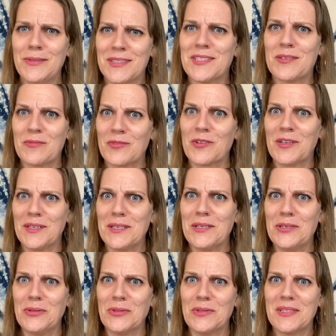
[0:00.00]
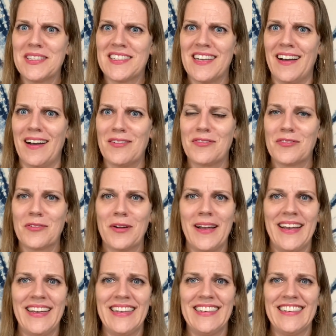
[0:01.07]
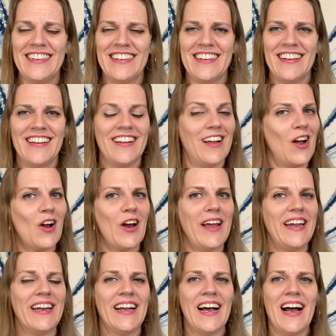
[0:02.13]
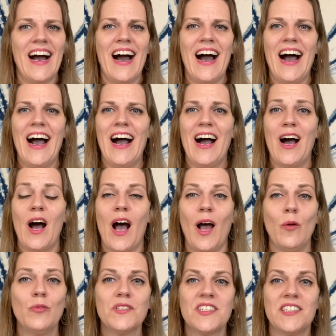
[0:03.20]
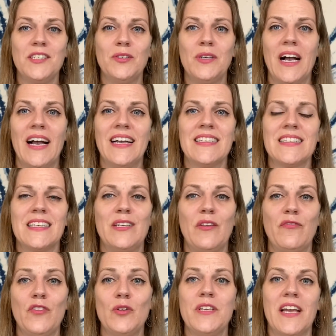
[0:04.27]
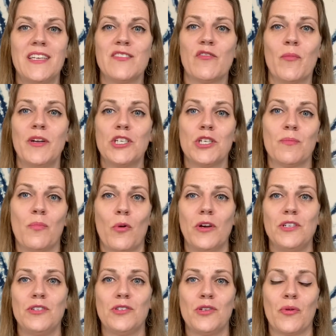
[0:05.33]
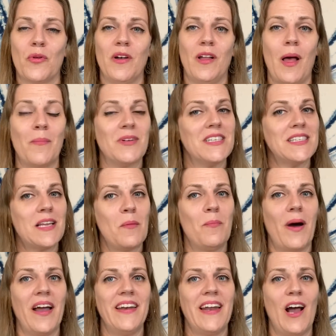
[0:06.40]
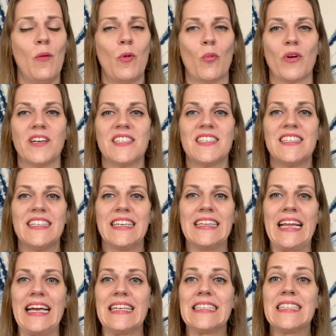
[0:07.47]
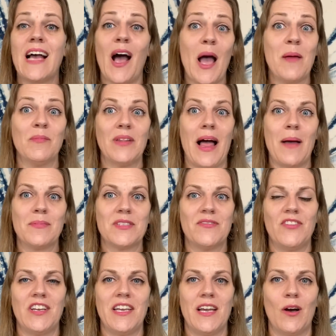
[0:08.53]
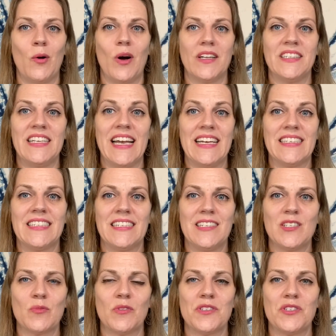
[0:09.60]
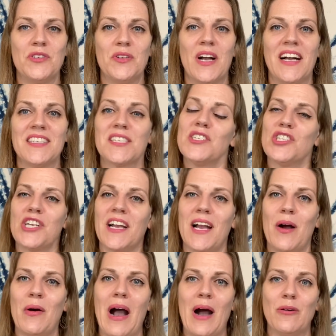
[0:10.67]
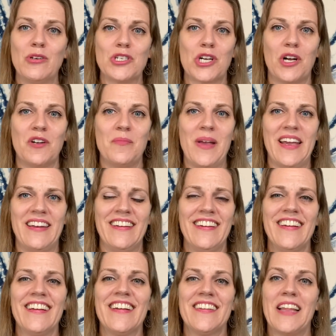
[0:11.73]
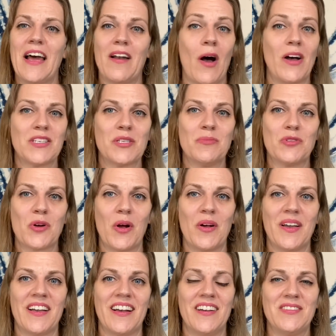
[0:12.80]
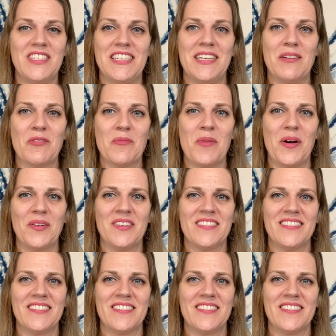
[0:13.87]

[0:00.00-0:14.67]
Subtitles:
some really cool stuff, right? All right. I will see you guys in a few days for my Shibori tutorial. I'm going to say bye now, but we're going to stick that time-lapse video on the end of this one so you guys can check out how Sean made that awesome drawing of Dee Dee Ramone.